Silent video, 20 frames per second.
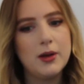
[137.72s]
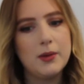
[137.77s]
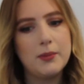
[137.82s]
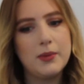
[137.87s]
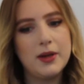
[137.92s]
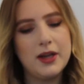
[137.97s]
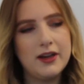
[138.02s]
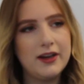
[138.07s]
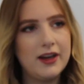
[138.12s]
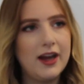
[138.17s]

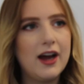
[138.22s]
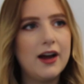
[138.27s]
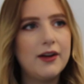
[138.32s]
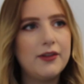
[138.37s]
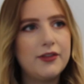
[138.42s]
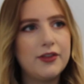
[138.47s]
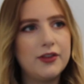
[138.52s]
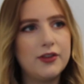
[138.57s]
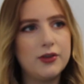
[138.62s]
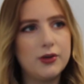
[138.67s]

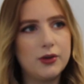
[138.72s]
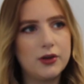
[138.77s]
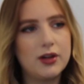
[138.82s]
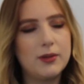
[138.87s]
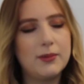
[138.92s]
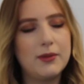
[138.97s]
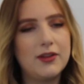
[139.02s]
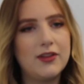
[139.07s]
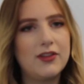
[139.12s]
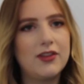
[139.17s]
PDFs and
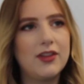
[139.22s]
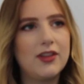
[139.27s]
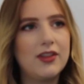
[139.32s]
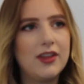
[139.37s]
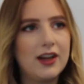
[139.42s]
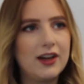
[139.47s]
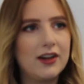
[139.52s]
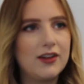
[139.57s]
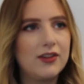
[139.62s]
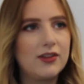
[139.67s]
documents and
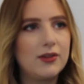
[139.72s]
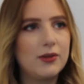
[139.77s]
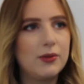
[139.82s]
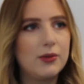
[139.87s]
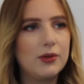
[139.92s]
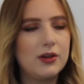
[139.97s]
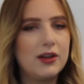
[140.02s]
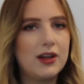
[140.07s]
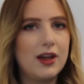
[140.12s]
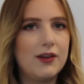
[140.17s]
things
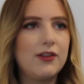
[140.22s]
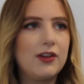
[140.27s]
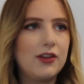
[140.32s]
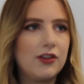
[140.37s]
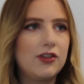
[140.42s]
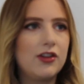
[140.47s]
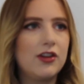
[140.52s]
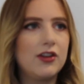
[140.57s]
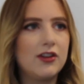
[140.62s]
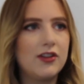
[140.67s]
giving
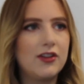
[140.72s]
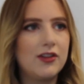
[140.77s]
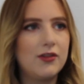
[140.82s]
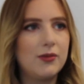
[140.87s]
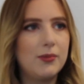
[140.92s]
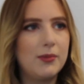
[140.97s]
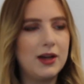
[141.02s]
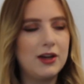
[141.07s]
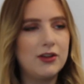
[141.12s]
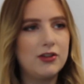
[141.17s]
students
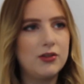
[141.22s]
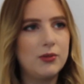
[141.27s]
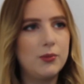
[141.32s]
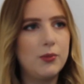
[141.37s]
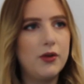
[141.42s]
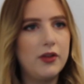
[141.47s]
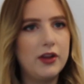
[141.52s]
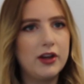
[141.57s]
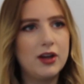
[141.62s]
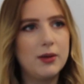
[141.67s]
information on
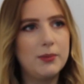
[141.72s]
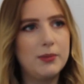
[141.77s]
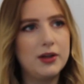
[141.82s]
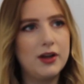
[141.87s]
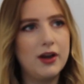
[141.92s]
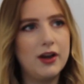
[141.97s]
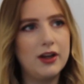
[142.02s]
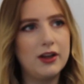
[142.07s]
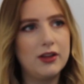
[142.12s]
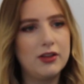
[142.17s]
what they could be
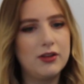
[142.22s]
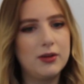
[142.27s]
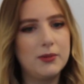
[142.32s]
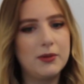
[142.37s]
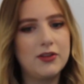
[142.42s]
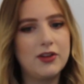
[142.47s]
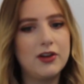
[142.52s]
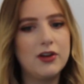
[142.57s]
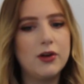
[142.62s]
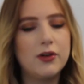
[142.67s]
going through,
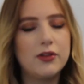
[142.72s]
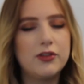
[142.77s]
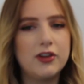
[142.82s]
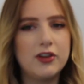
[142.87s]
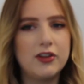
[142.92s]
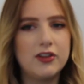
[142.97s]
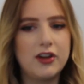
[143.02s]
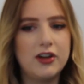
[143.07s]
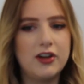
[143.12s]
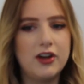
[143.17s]
because a lot of
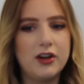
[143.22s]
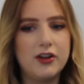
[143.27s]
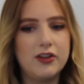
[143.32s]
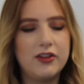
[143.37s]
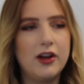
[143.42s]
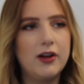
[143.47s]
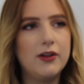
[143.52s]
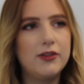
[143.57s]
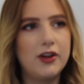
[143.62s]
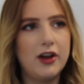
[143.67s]
students I know
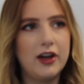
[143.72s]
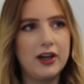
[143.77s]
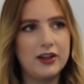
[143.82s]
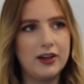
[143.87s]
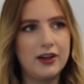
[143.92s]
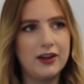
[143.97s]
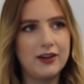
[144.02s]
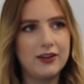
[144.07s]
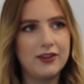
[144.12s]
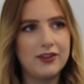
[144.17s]

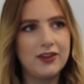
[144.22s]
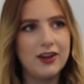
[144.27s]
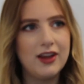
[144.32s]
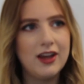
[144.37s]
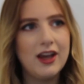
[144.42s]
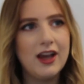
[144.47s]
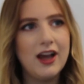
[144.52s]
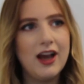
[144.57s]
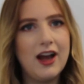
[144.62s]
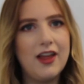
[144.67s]
self-diagnose
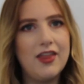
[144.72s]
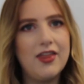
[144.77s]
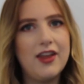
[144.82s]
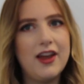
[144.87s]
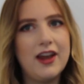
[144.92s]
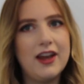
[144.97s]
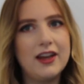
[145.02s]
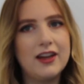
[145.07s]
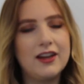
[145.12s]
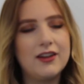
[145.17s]
and
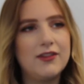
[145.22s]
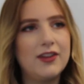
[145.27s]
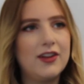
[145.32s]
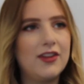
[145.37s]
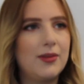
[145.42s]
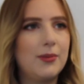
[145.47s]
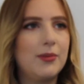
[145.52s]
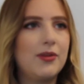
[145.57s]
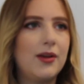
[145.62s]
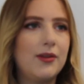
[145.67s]
they
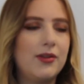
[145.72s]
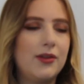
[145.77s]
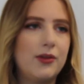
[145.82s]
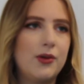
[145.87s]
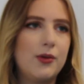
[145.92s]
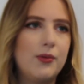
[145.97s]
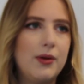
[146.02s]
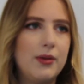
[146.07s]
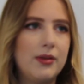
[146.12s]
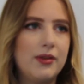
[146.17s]
convince themselves they've
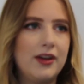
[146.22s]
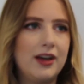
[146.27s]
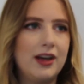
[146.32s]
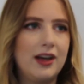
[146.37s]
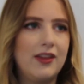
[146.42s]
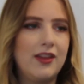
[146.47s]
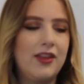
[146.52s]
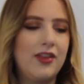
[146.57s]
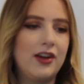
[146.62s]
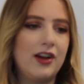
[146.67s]
got one thing
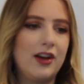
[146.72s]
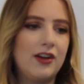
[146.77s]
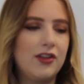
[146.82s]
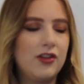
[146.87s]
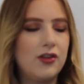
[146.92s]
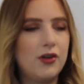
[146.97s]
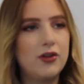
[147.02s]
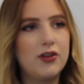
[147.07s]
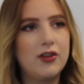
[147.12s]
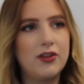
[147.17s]
and then they go to the
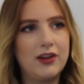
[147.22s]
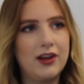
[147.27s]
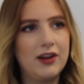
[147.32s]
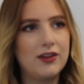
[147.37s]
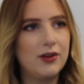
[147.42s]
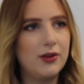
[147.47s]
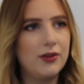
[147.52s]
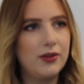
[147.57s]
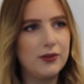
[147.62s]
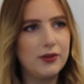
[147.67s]
doctors and get
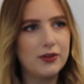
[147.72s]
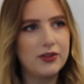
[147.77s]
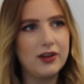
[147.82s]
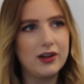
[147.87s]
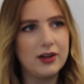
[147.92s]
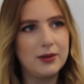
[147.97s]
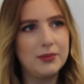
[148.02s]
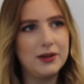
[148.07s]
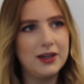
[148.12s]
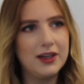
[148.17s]
told they've got
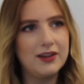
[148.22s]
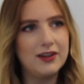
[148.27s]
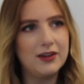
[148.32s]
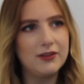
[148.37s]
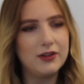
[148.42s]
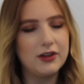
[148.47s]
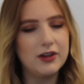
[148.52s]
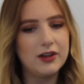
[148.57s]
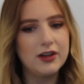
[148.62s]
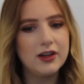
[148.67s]
something completely
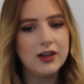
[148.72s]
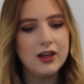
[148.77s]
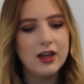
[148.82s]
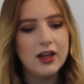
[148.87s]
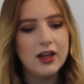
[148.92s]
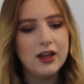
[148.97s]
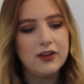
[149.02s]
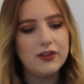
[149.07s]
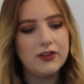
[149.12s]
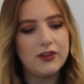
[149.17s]
different.
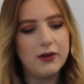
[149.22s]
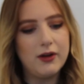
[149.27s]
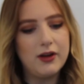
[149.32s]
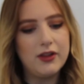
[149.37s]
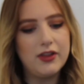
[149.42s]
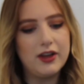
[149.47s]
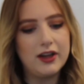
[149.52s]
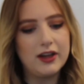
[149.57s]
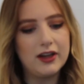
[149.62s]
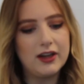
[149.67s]
So I
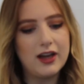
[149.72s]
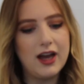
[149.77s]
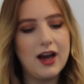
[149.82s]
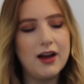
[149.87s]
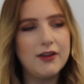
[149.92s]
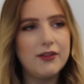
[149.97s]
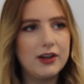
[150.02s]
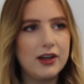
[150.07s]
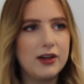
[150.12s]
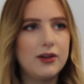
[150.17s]
think
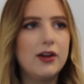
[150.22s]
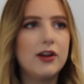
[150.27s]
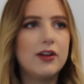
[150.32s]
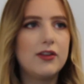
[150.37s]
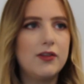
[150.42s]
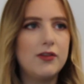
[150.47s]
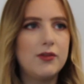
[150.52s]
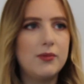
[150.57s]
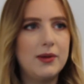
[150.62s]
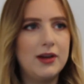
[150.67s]
having loads
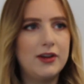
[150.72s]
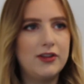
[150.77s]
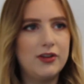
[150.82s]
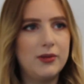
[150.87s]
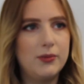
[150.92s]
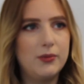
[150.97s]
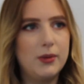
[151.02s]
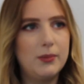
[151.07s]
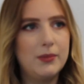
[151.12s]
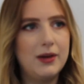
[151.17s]
of
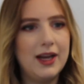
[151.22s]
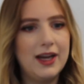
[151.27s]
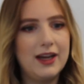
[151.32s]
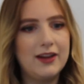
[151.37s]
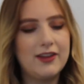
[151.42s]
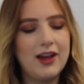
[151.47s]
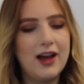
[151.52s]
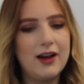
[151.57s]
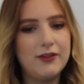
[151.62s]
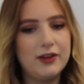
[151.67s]
information in one
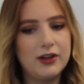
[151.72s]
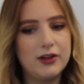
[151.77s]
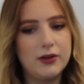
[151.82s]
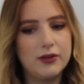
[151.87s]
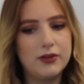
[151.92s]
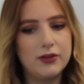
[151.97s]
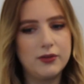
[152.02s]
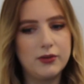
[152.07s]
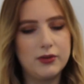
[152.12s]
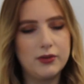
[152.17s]
place, having
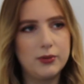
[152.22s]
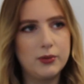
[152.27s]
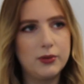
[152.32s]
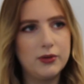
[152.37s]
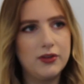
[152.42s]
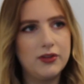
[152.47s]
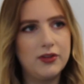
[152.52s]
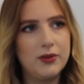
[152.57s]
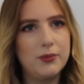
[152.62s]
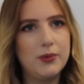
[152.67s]
lots of
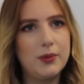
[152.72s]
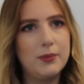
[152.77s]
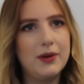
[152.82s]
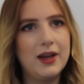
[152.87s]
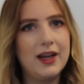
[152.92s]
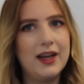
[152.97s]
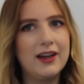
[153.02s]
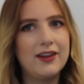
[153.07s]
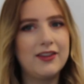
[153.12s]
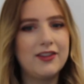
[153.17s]
resources in one
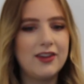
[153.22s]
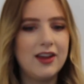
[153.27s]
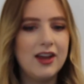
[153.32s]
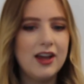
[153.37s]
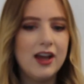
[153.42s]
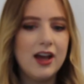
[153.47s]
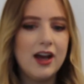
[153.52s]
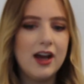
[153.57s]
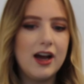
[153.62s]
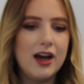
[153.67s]
place,
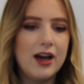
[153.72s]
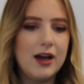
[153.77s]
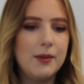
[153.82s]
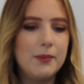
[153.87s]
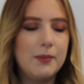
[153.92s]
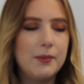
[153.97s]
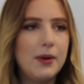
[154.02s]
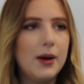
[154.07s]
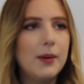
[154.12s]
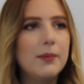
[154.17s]

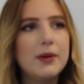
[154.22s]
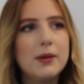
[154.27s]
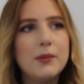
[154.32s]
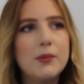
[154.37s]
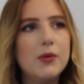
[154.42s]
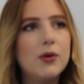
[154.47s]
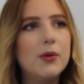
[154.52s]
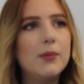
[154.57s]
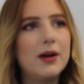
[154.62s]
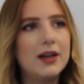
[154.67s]
pumping
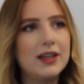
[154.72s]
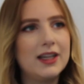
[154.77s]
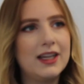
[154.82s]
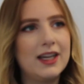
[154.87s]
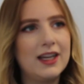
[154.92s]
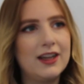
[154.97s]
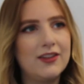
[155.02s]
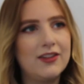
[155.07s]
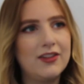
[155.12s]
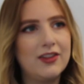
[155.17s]
more money
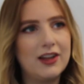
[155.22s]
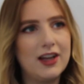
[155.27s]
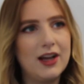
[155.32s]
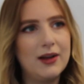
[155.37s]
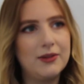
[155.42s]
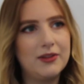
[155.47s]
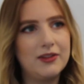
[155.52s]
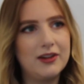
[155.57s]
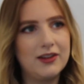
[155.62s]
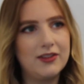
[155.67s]
into the
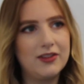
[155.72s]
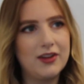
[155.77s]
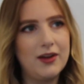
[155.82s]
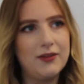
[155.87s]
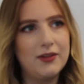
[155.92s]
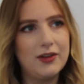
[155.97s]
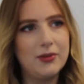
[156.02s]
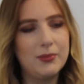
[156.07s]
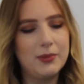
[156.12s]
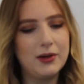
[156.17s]
counselling
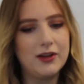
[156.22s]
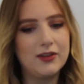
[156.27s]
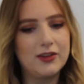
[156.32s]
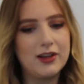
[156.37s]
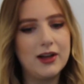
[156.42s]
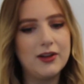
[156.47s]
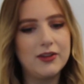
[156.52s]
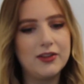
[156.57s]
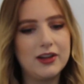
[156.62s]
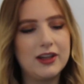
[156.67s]
service, because
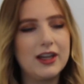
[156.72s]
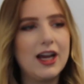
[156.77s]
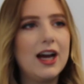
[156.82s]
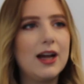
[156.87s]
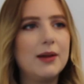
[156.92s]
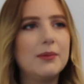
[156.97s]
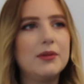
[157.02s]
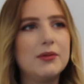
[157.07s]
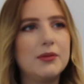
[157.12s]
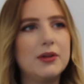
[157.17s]
counselling
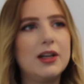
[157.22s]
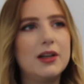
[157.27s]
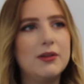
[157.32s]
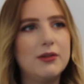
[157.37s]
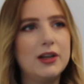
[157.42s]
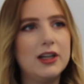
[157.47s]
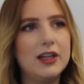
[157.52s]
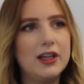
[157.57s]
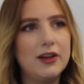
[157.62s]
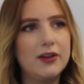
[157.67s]
can be really,
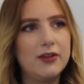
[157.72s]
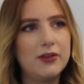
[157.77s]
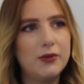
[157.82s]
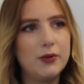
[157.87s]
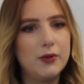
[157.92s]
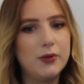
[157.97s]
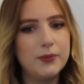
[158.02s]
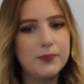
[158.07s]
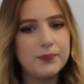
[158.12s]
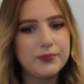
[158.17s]
really
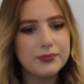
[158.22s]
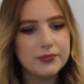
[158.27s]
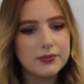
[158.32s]
useful,